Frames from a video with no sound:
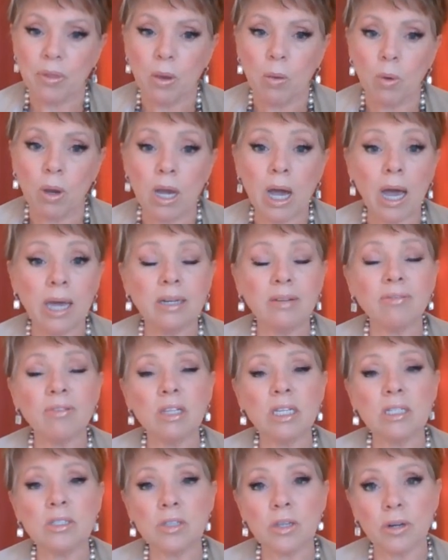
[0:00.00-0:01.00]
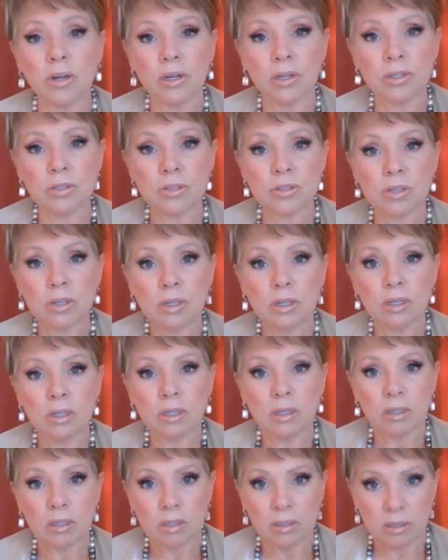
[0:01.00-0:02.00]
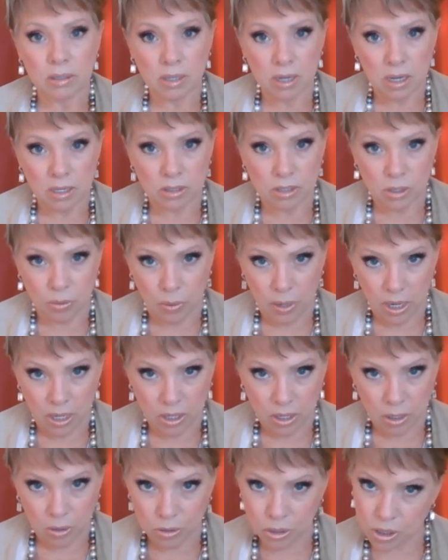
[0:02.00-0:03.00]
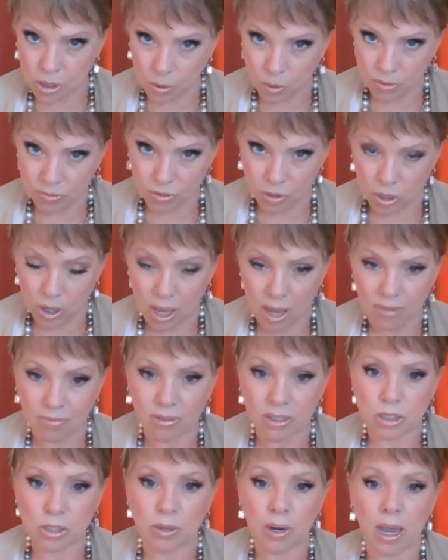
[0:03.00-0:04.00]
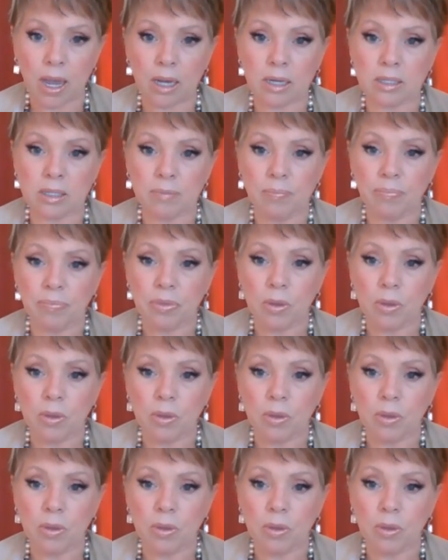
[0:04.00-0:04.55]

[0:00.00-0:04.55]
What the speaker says: What kind of listeners does the radio show of your life attract?